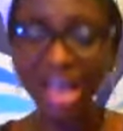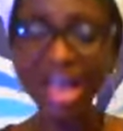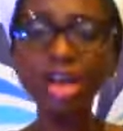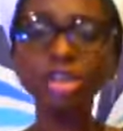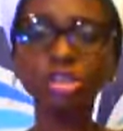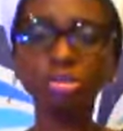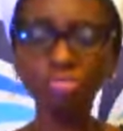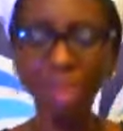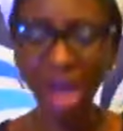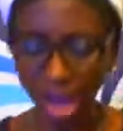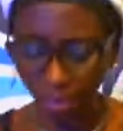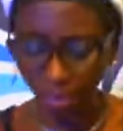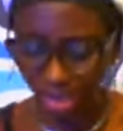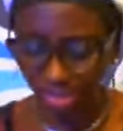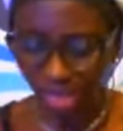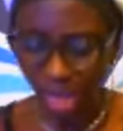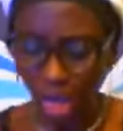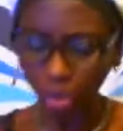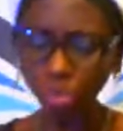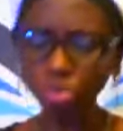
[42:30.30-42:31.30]
health,
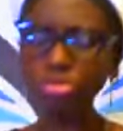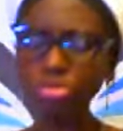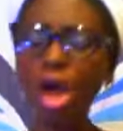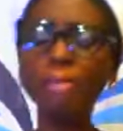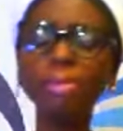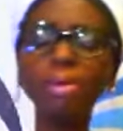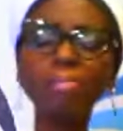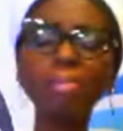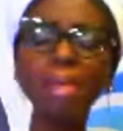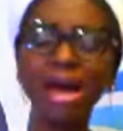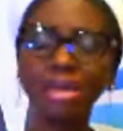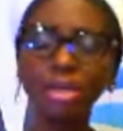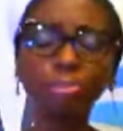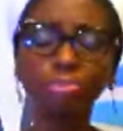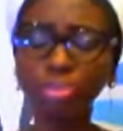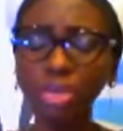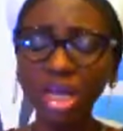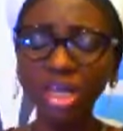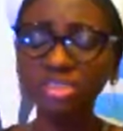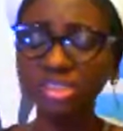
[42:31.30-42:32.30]
marriage will not be
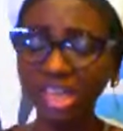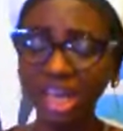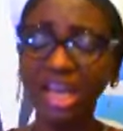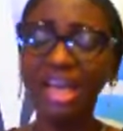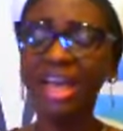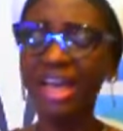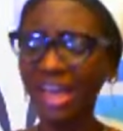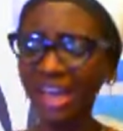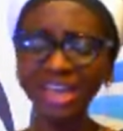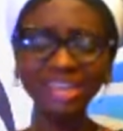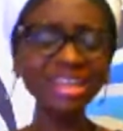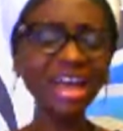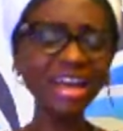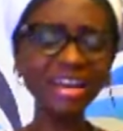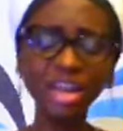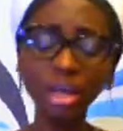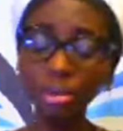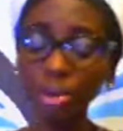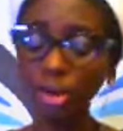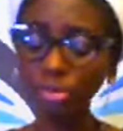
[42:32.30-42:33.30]
manipulated. In
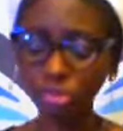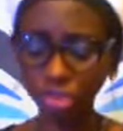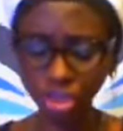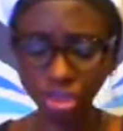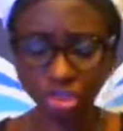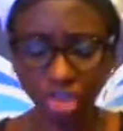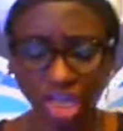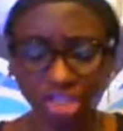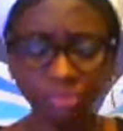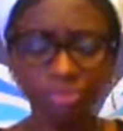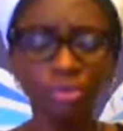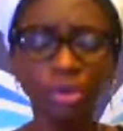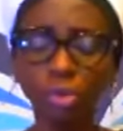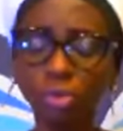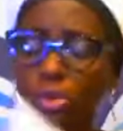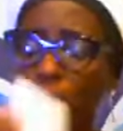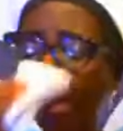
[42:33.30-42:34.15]
the name of Jesus, will